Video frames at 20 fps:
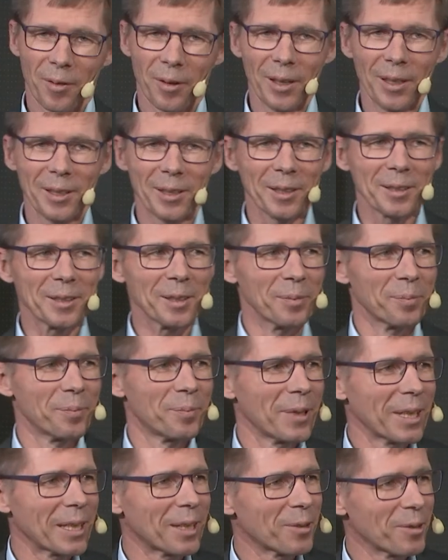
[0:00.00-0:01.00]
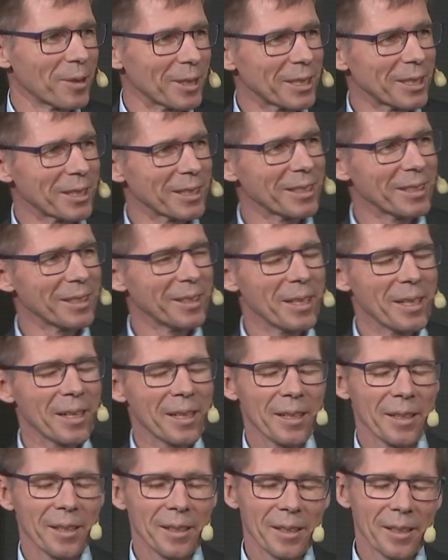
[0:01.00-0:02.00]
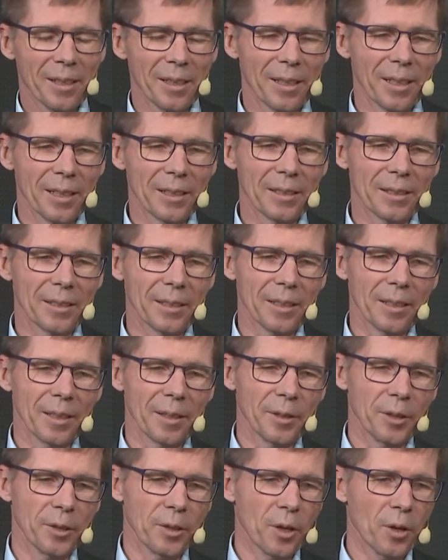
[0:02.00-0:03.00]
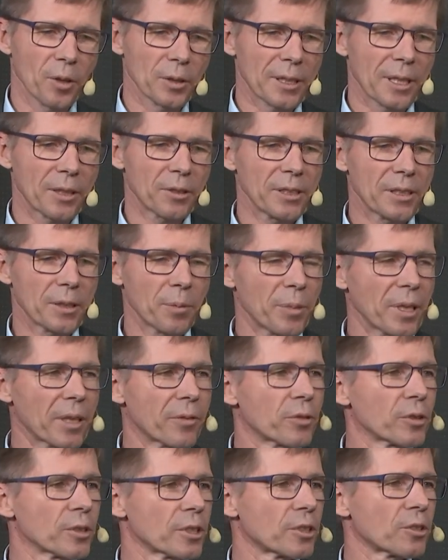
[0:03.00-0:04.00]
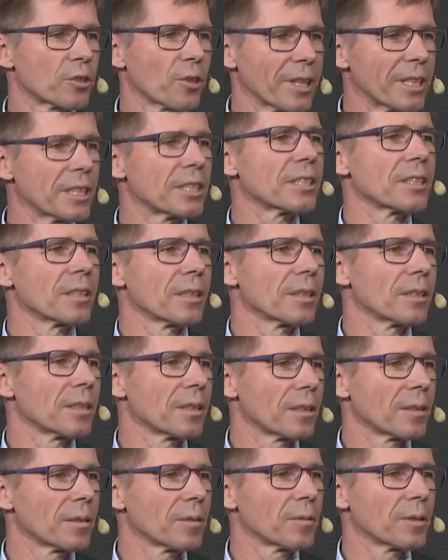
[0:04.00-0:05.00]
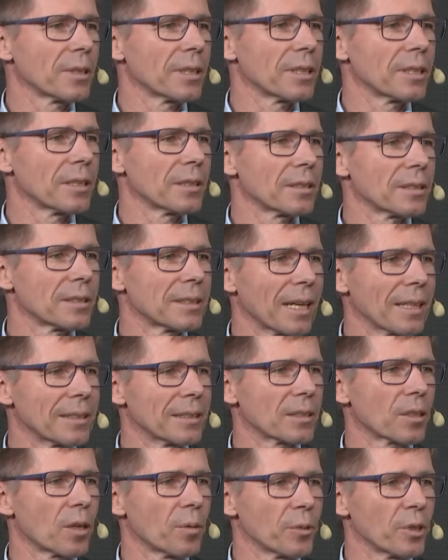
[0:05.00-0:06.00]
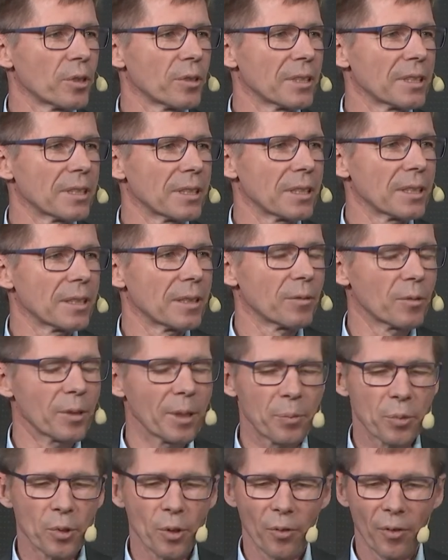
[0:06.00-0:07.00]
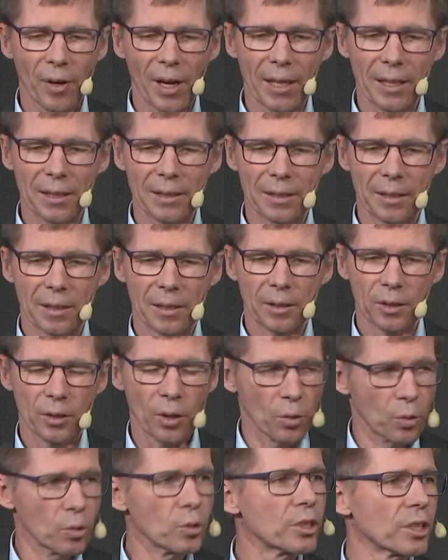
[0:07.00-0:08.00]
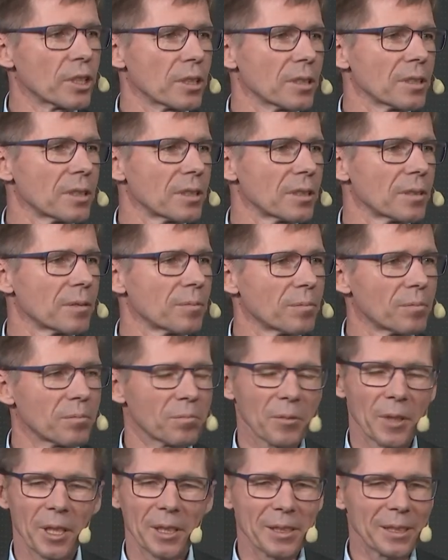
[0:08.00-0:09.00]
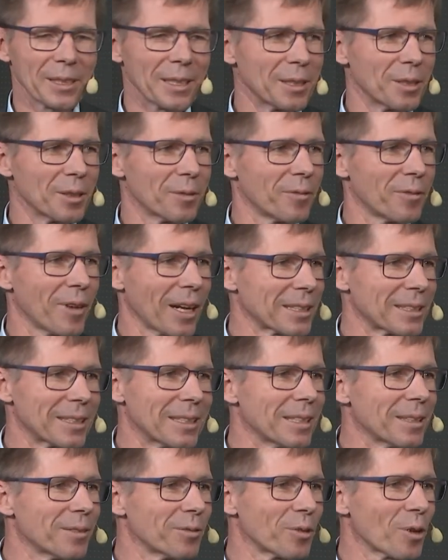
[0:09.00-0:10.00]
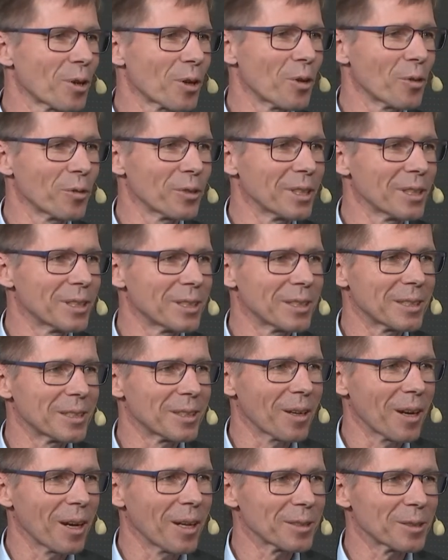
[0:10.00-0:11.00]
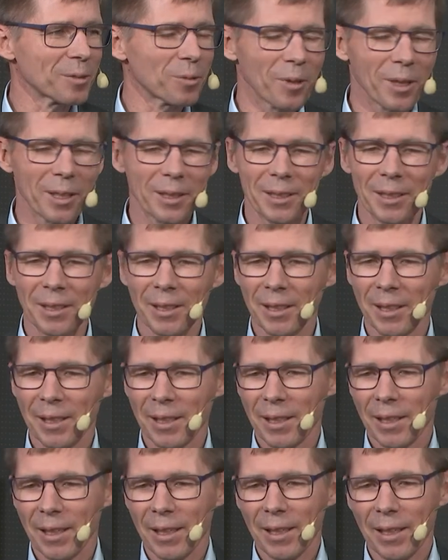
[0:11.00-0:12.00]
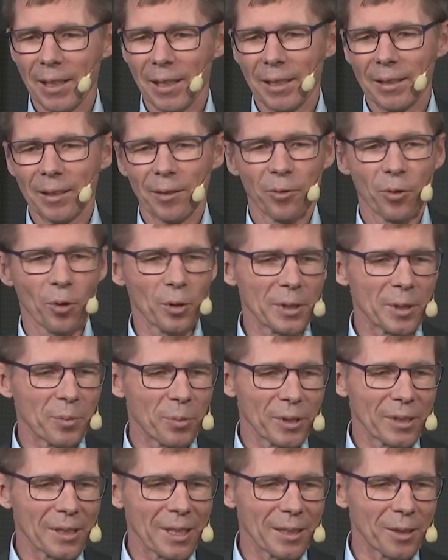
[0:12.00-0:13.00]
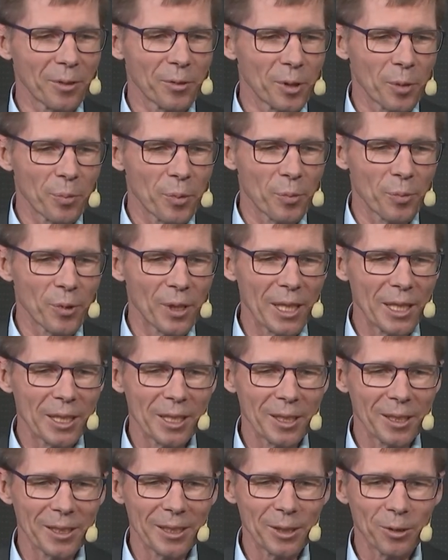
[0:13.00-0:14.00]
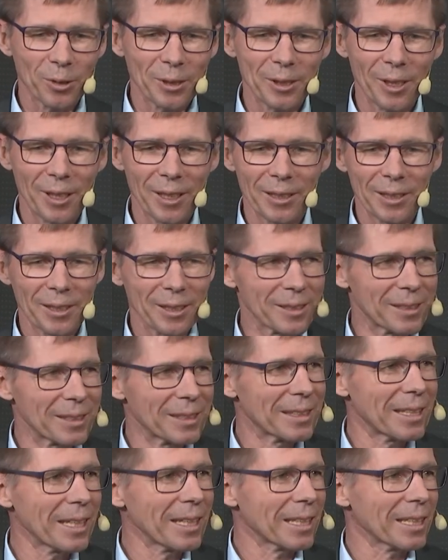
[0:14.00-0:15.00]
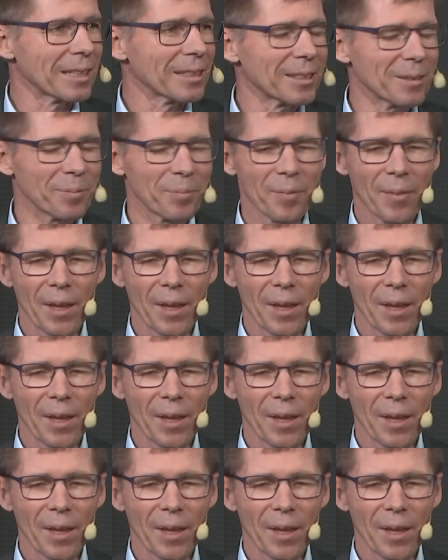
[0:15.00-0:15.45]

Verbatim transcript: Well, that's a big question. And, uh, you know, there is a big frustration within the science community. We provide solutions. Let's say the vaccine for COVID is the last one, and 40% of the population in Switzerland doesn't take it.